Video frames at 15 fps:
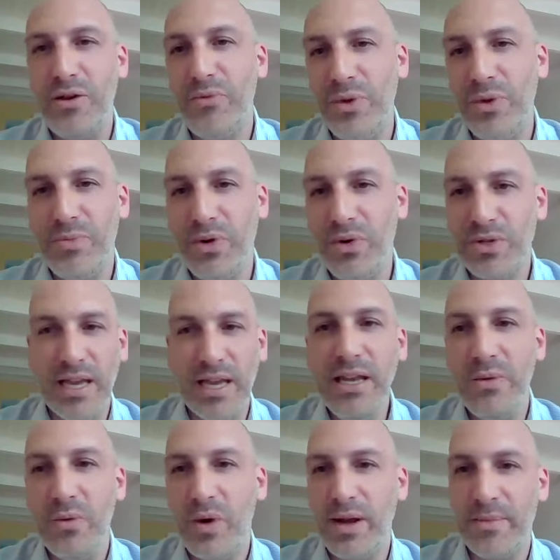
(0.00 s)
report
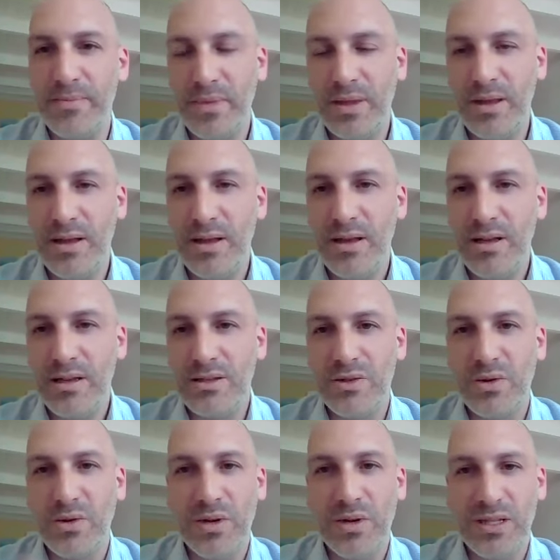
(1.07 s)
anyway.
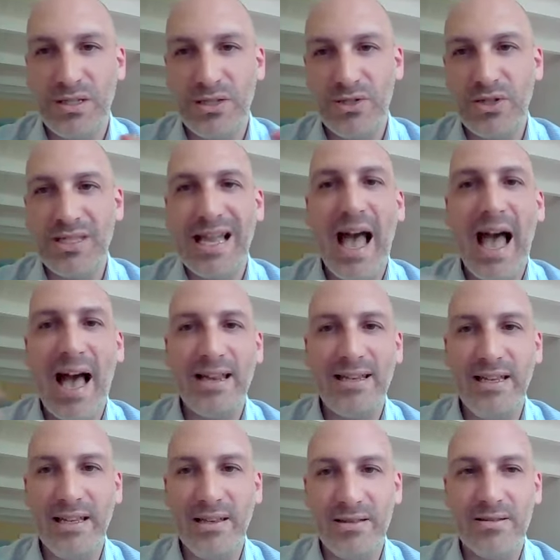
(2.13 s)
So it's just
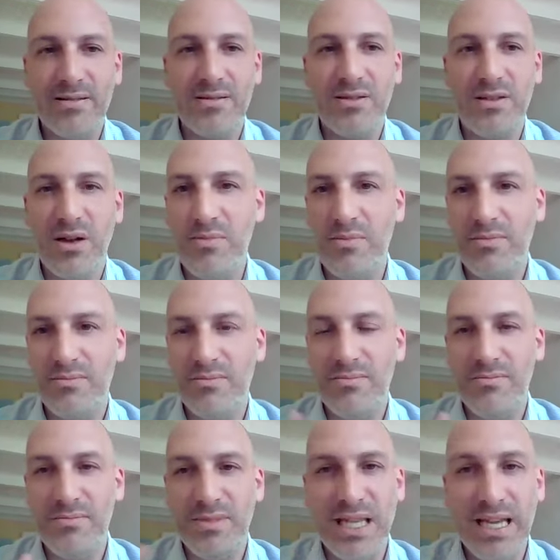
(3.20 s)
adding some
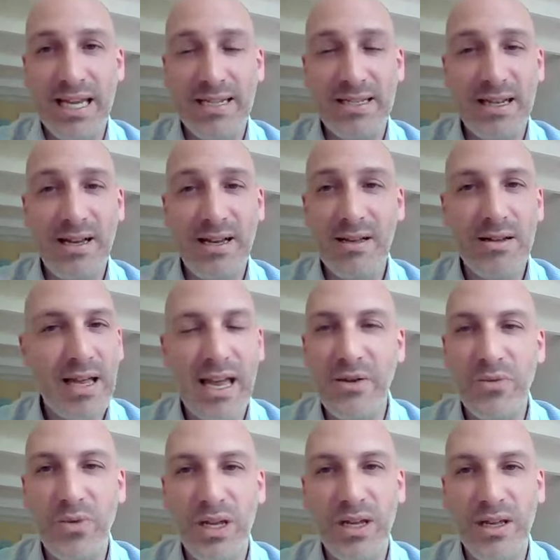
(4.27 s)
data,
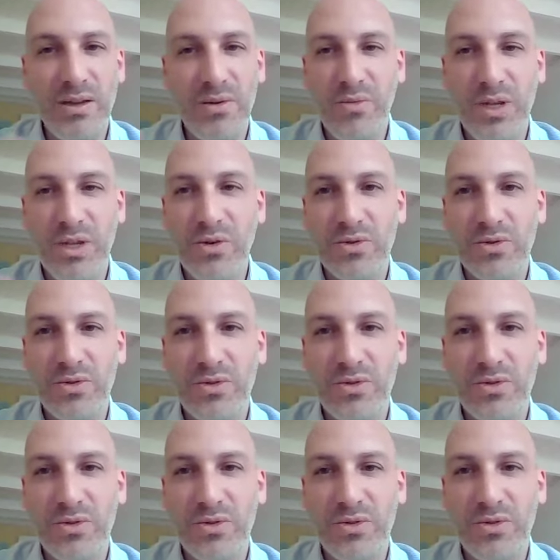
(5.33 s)
and we don't
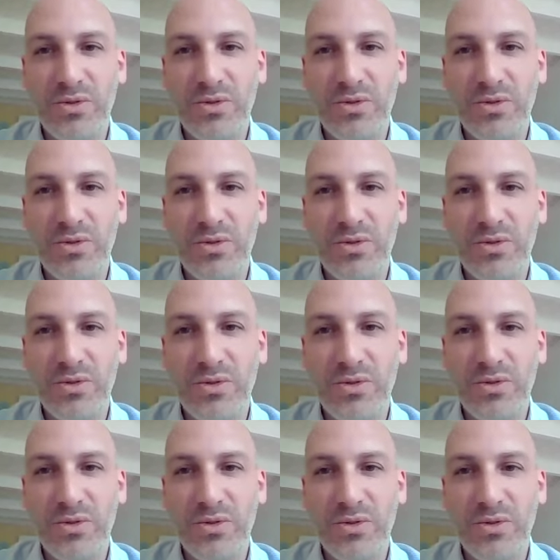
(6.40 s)
really
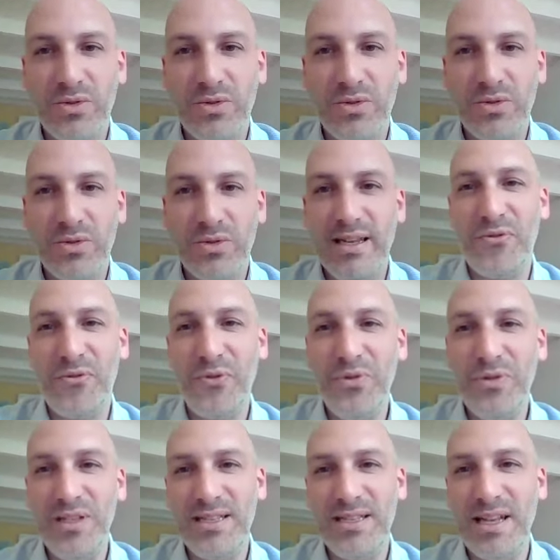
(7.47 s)
ask you the
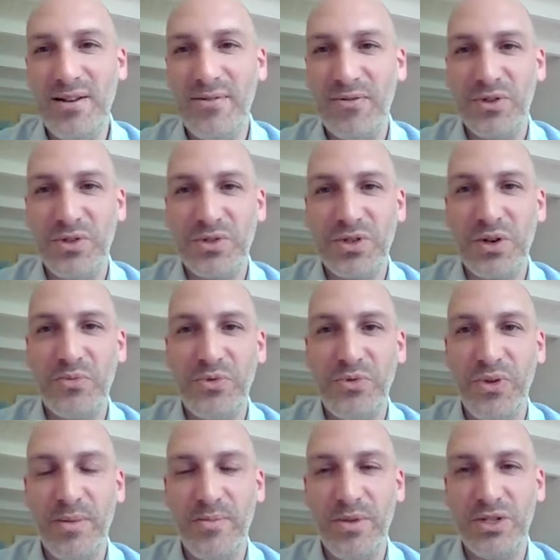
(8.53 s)
full detail of the scope
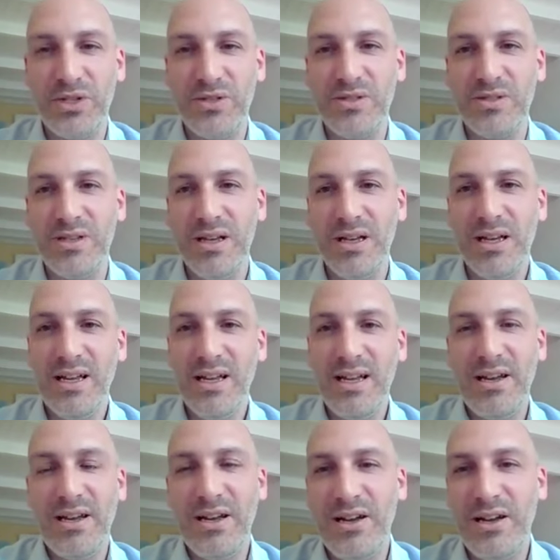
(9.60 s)
3 emissions
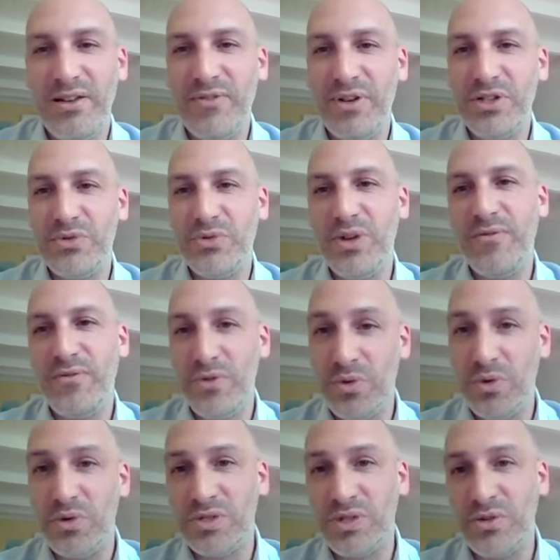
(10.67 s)
inventory if
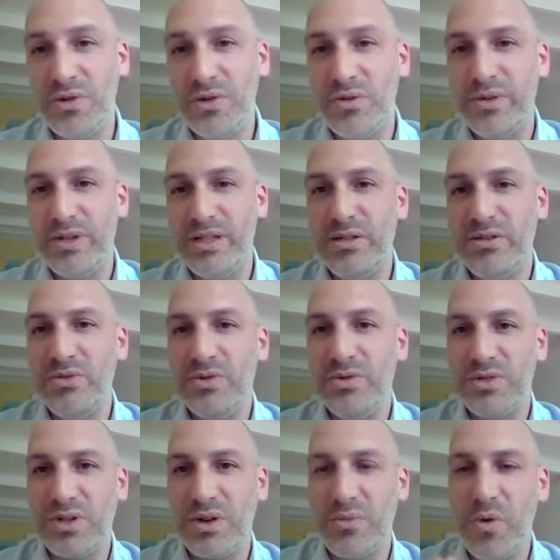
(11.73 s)
you also already do
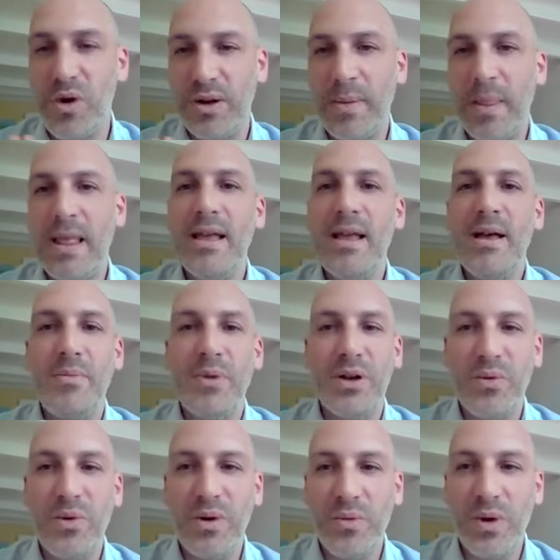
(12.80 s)
the scope 1.
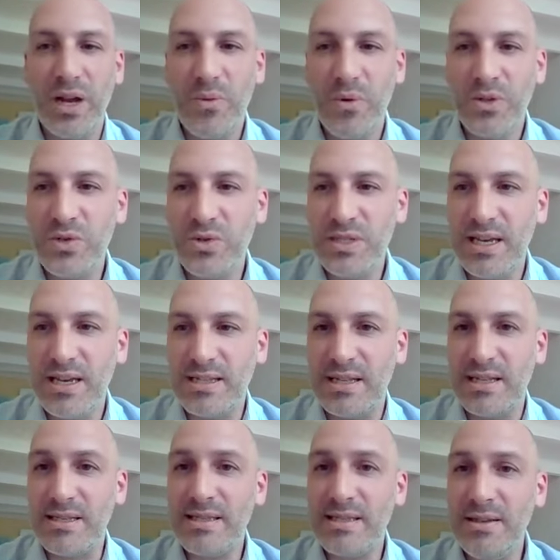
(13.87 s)
But what I want to say is
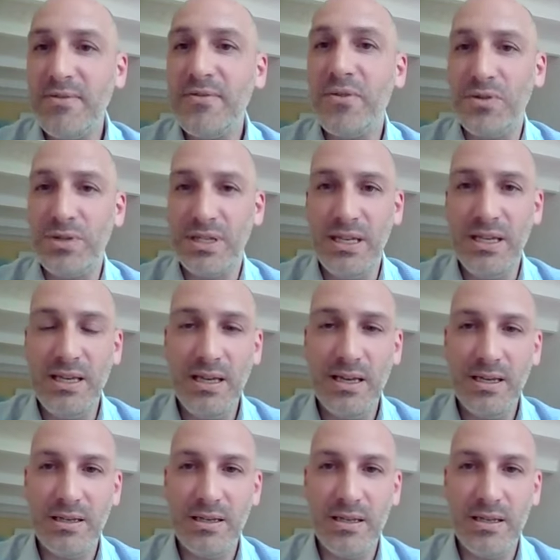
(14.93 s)
C40,